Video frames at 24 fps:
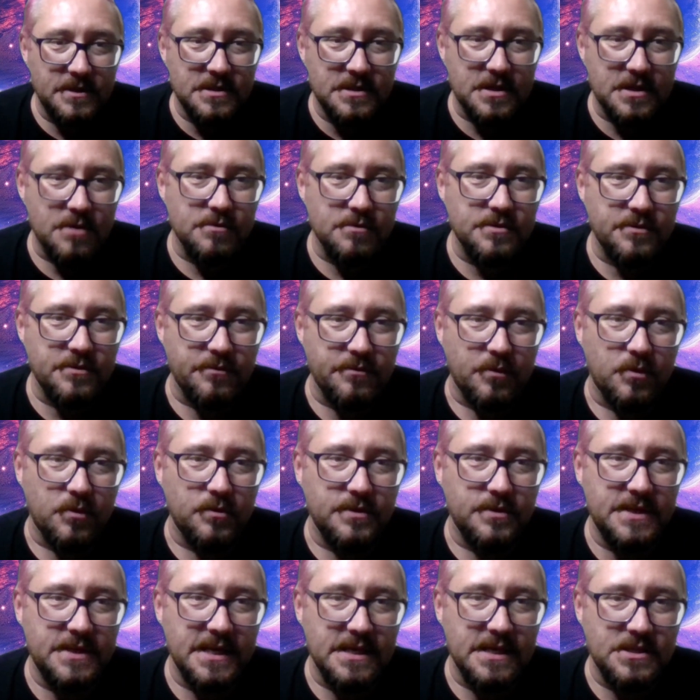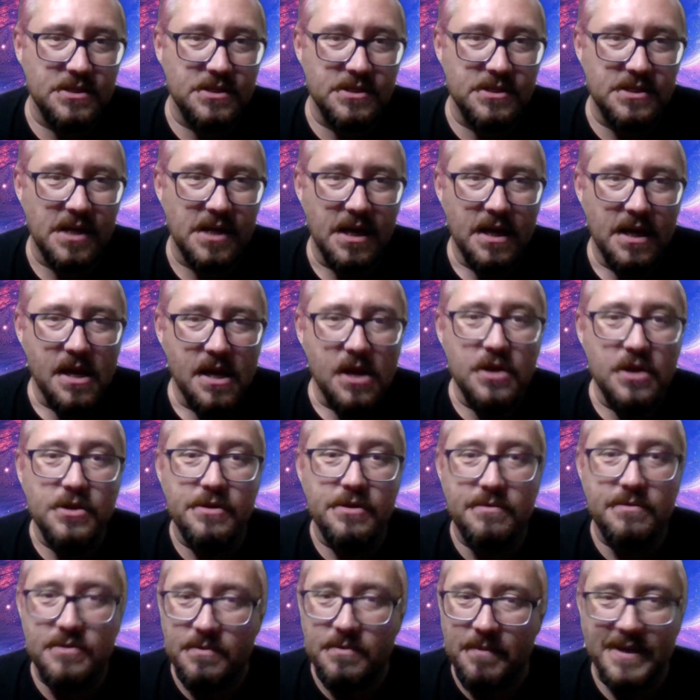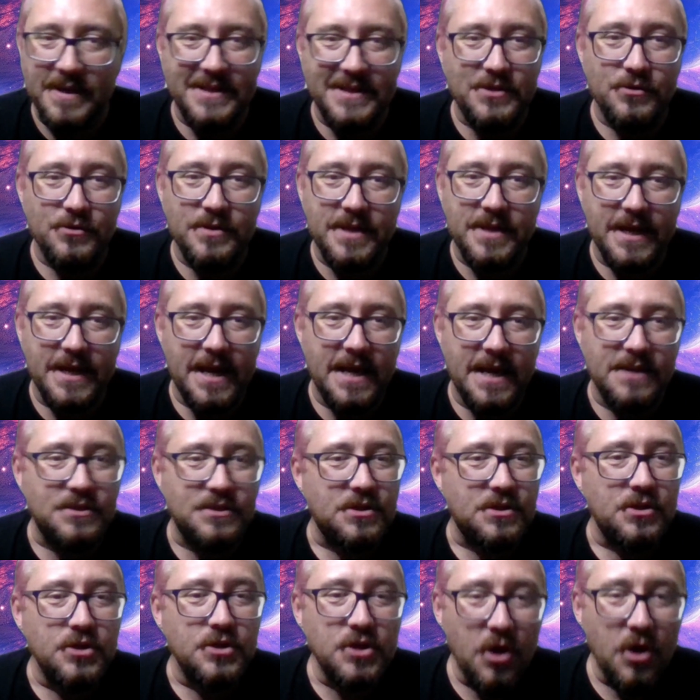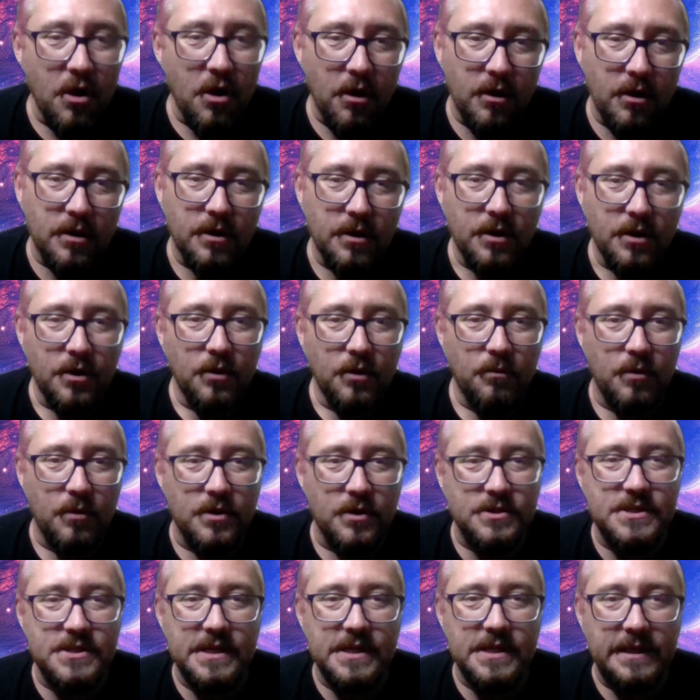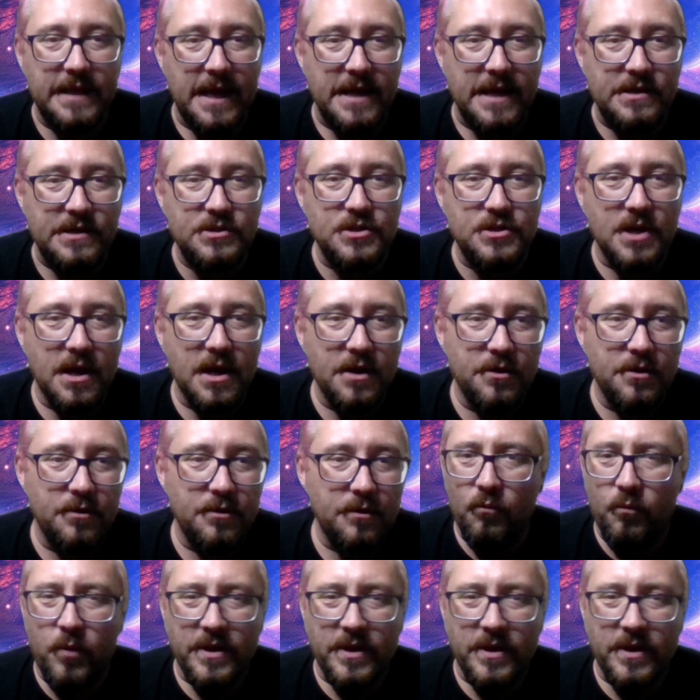Schools have warned teachers to make sure their kids are not watching that show.